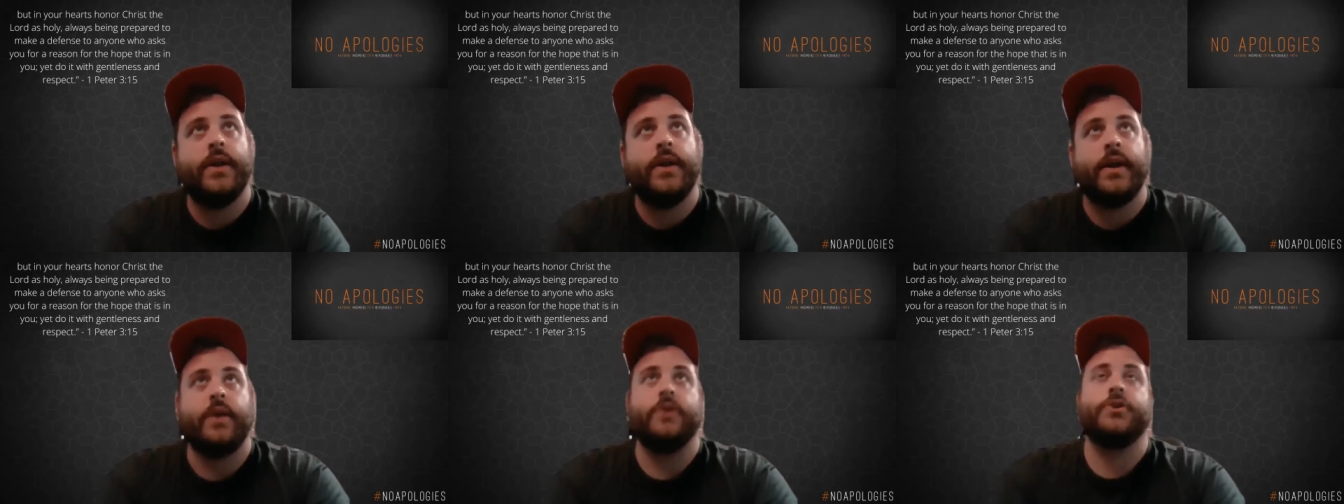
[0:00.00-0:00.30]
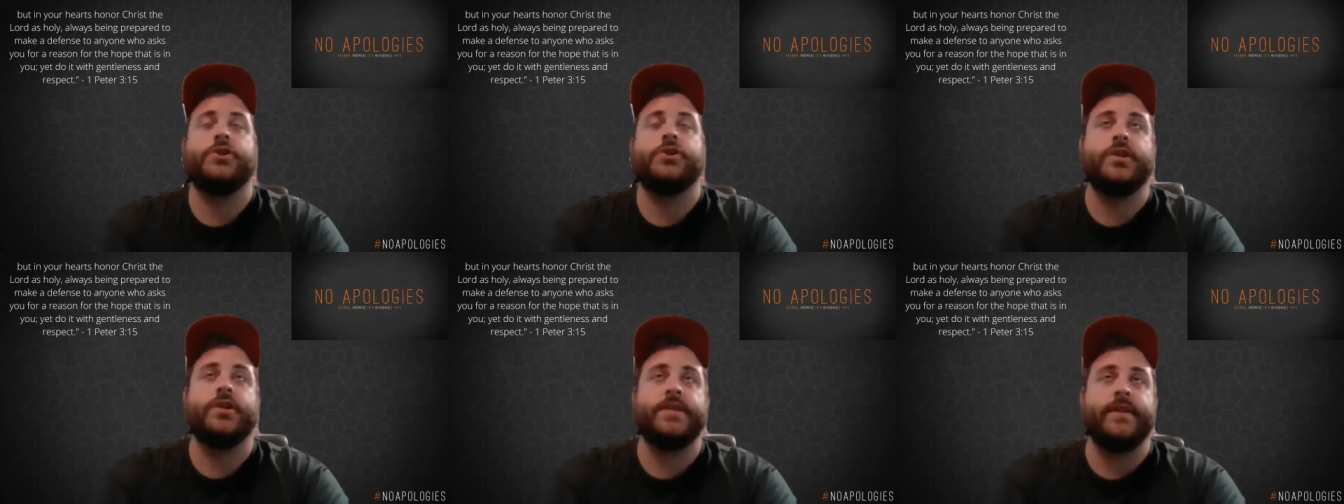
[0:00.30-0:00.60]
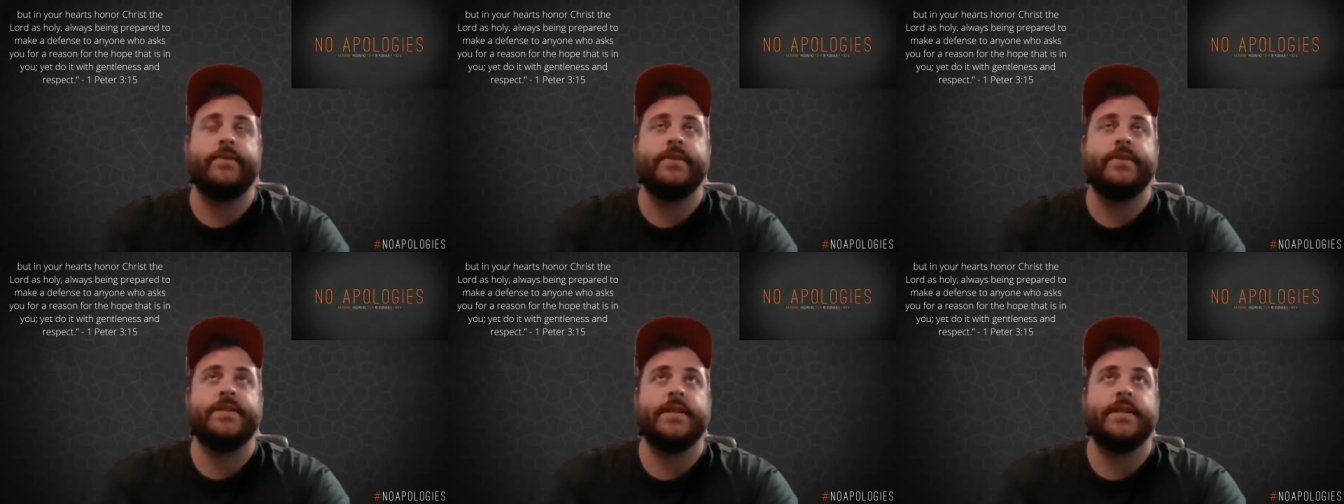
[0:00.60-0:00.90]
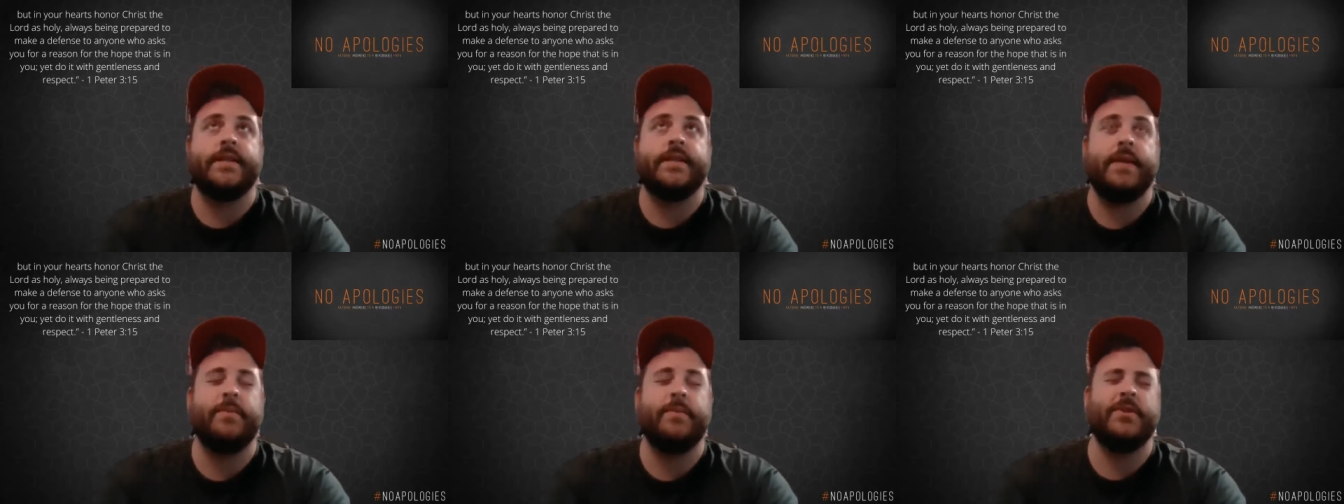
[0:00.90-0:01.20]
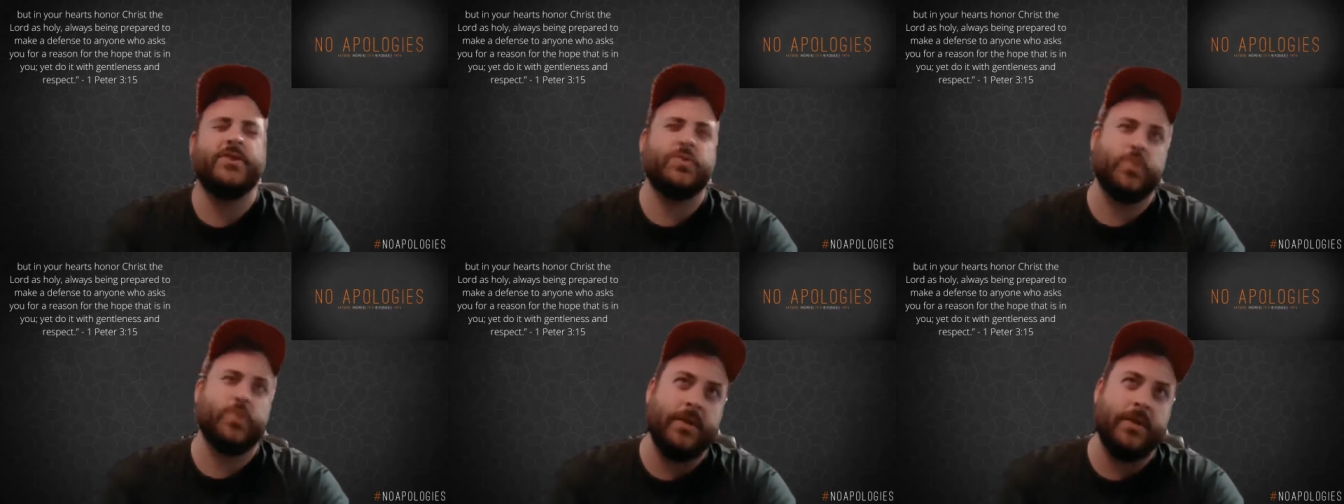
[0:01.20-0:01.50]
I go to church every Sunday, but
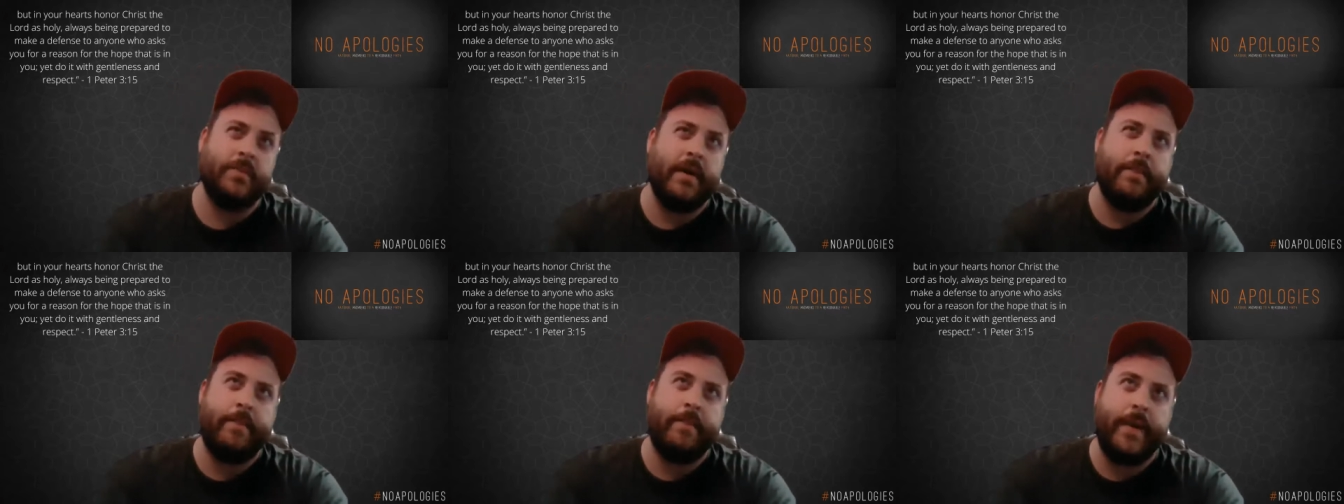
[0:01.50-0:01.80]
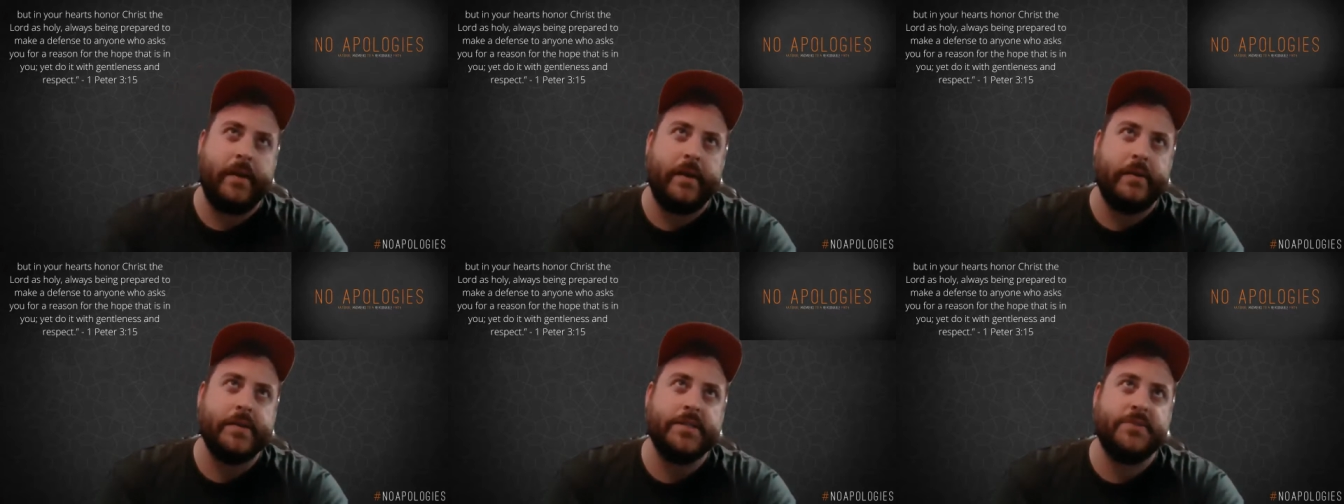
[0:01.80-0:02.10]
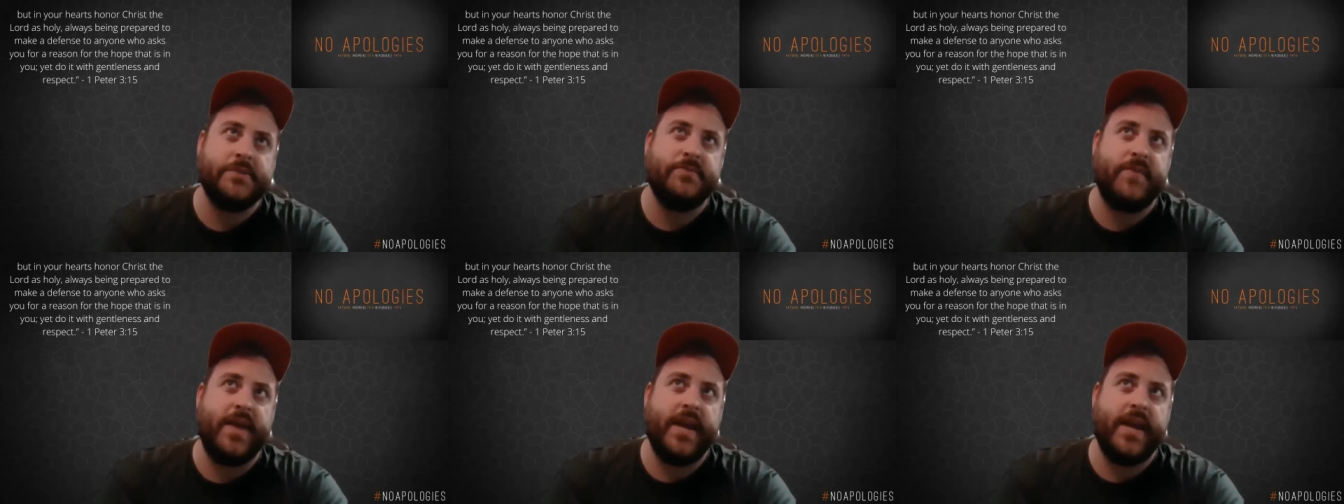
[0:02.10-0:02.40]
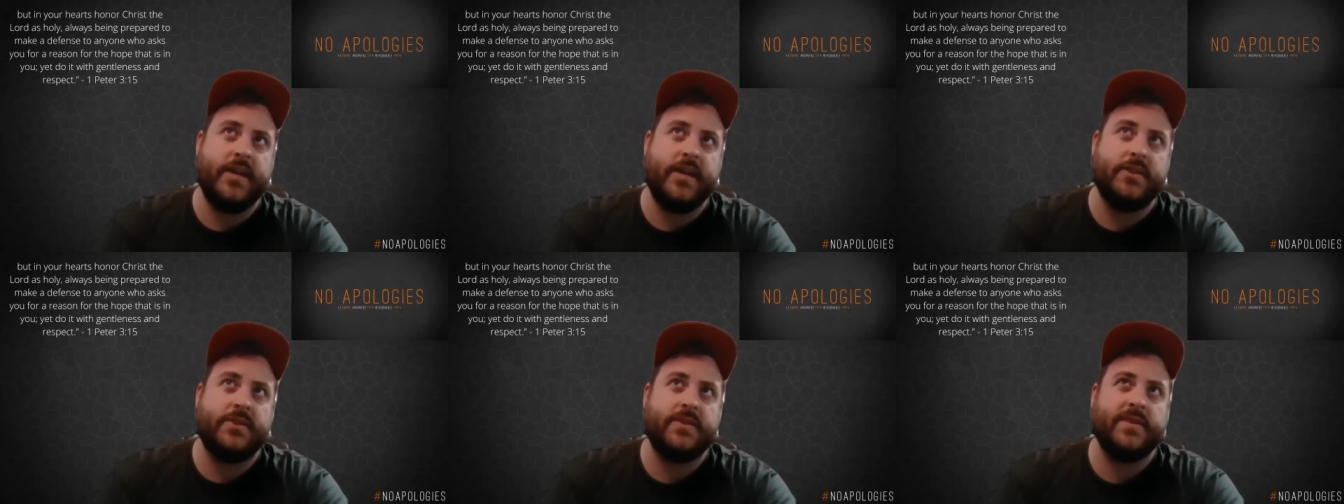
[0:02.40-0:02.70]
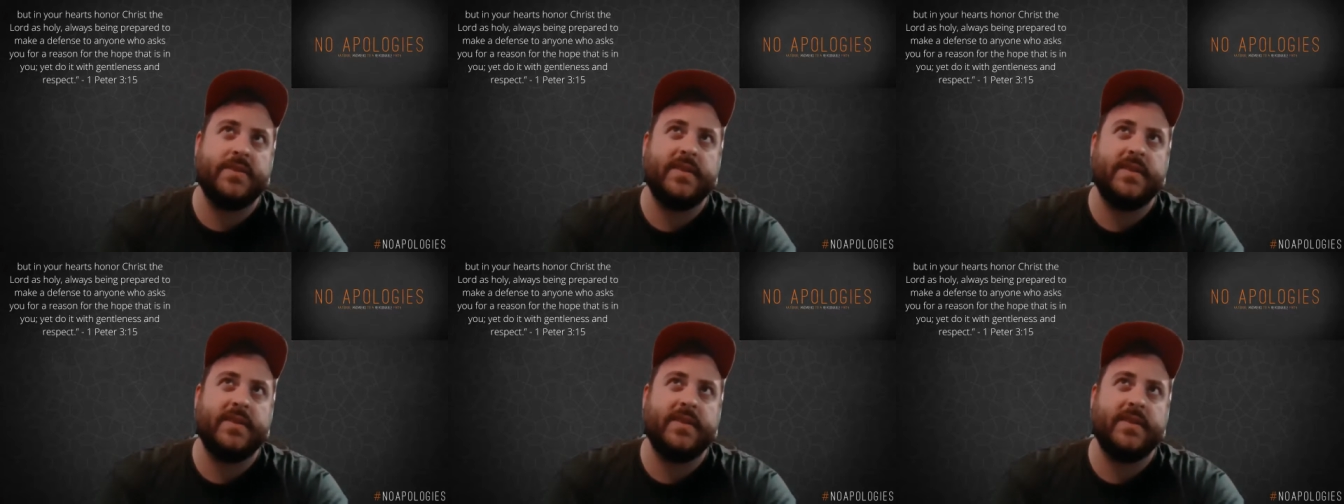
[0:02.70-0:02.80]
it's really my parents' faith.